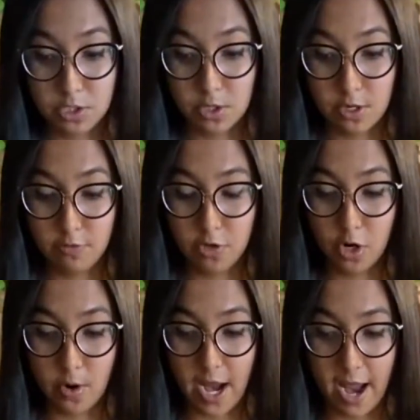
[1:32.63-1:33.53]
So if you
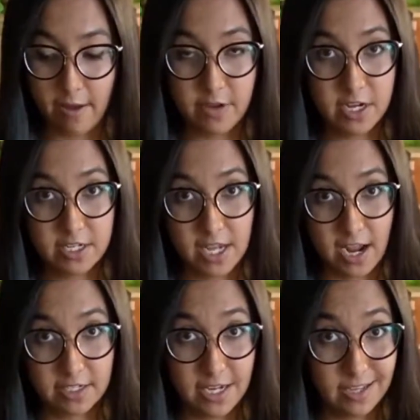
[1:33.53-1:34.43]
don't have an
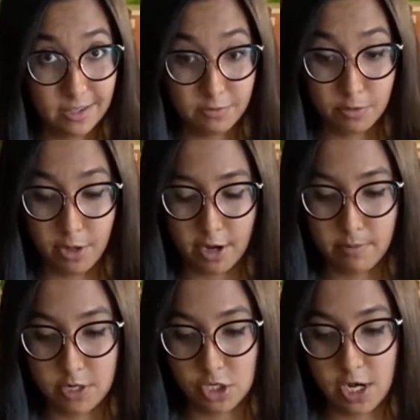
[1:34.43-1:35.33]
exact 1/8 of your
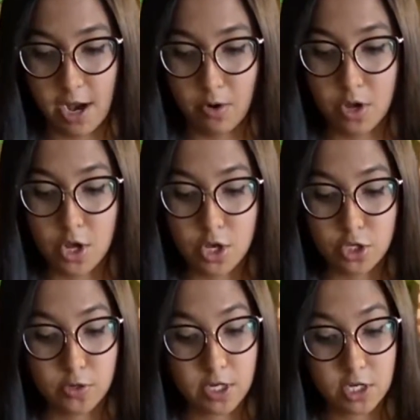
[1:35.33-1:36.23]
block measured out,
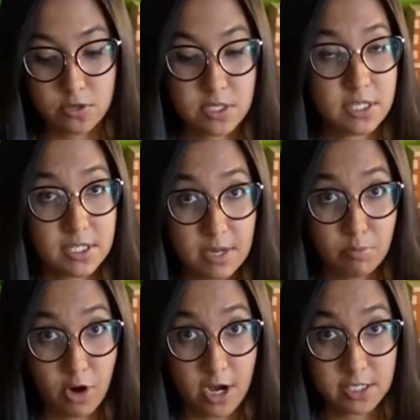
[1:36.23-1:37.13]
you can use the
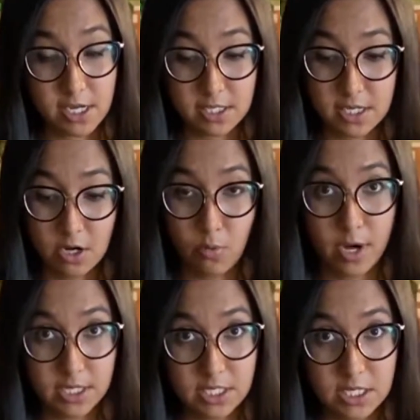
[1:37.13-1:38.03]
same process in a
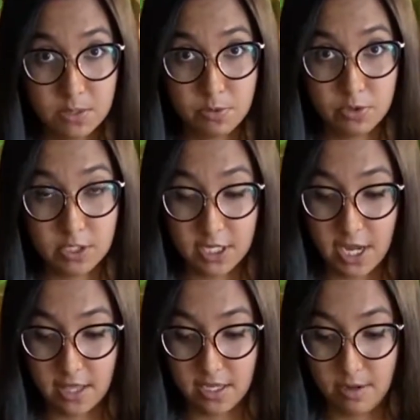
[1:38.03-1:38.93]
1 teaspoon to
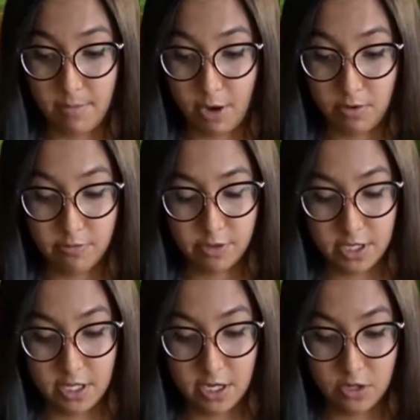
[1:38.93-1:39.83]
get the amount of
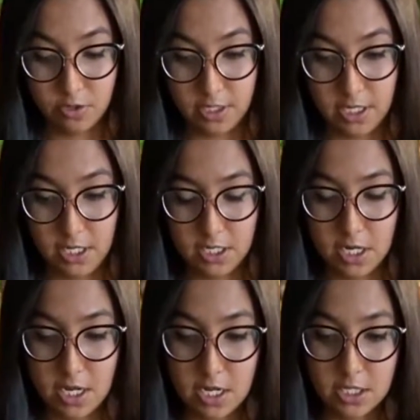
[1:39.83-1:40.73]
clay that you'll need
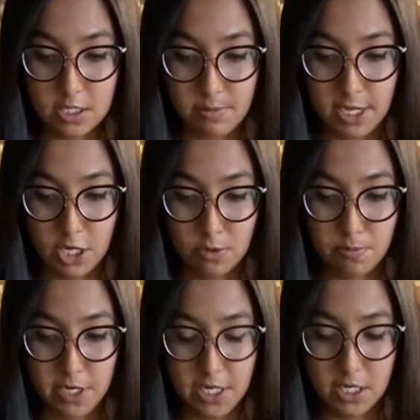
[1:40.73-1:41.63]
to make your
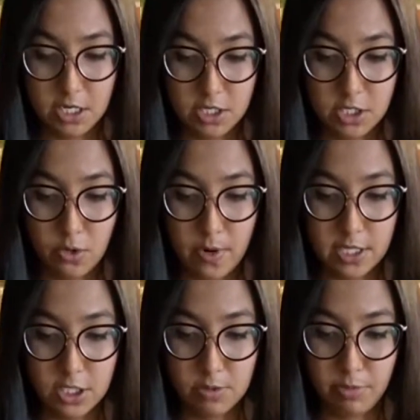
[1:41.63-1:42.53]
bead. So
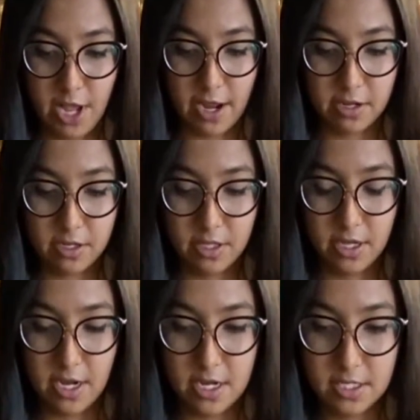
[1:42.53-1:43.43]
once your black
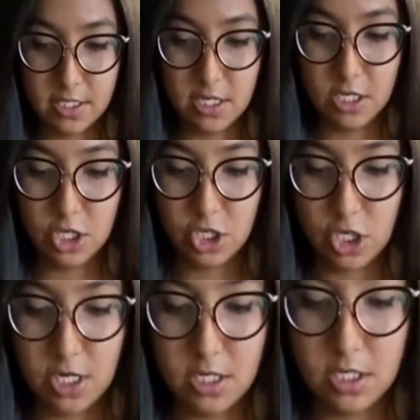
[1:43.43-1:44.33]
clay is
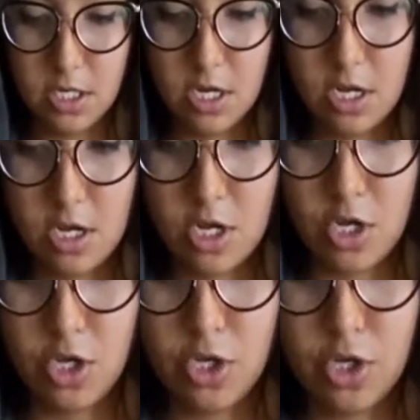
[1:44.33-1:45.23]
conditioned,
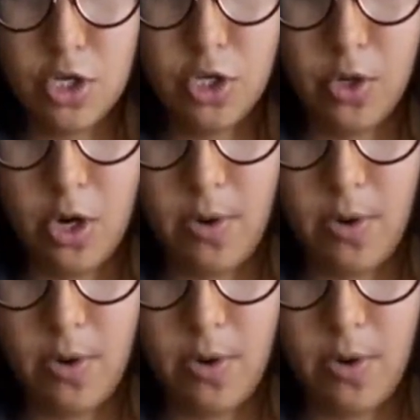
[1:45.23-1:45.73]
you'll